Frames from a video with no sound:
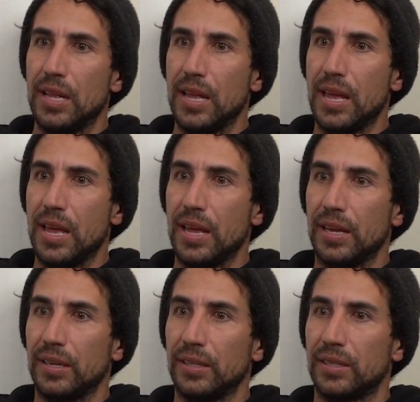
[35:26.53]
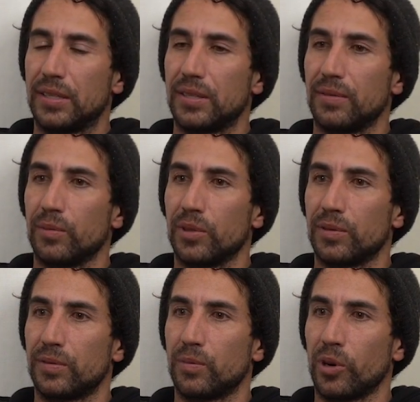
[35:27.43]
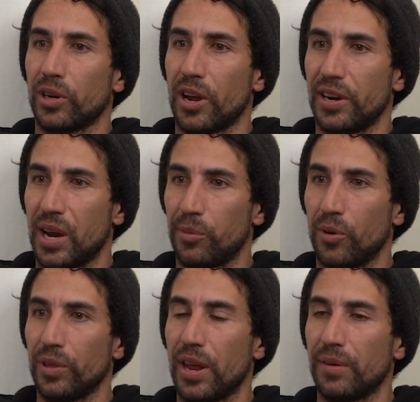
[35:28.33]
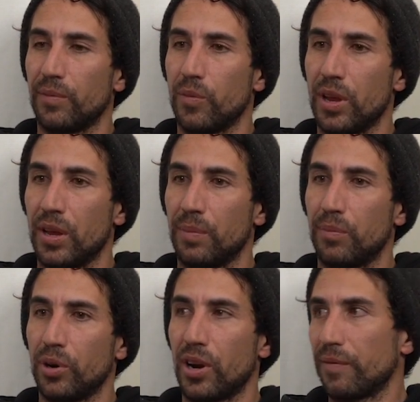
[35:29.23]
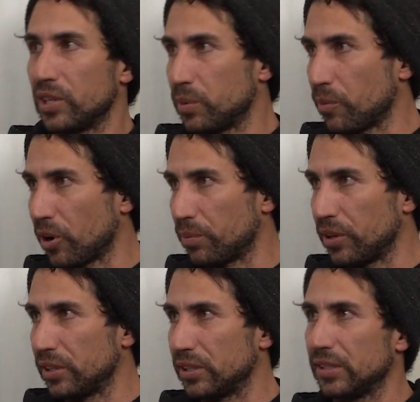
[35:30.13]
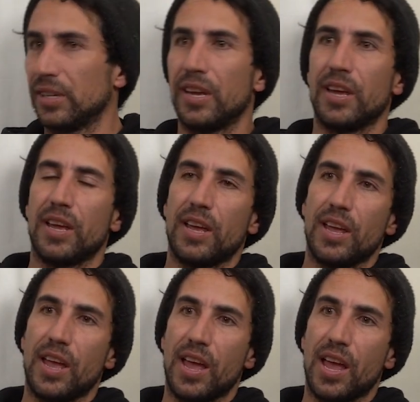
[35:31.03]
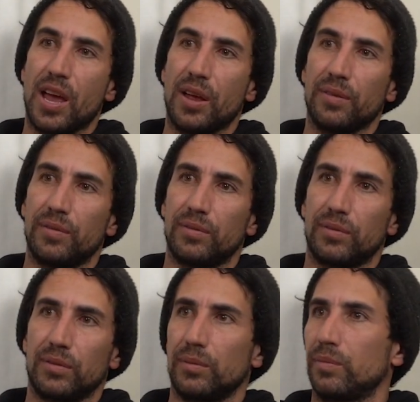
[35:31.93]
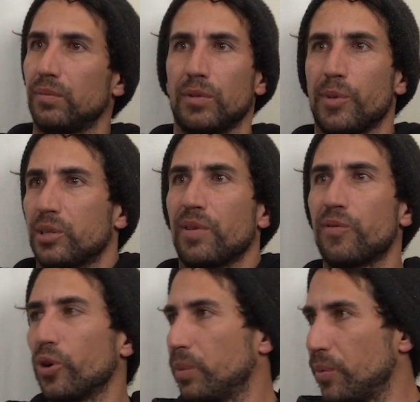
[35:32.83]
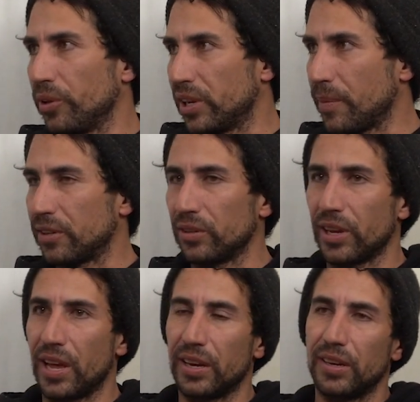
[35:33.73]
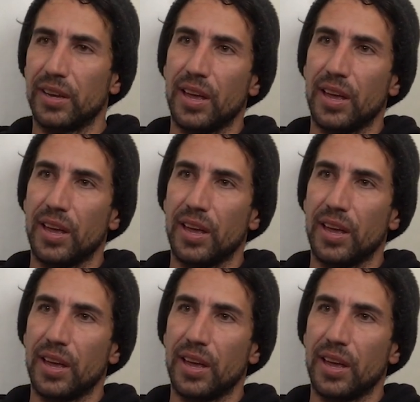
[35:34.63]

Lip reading: and was working on it in April. And then we put it on Facebook Marketplace, and there must have been 40 people that came out to look at it.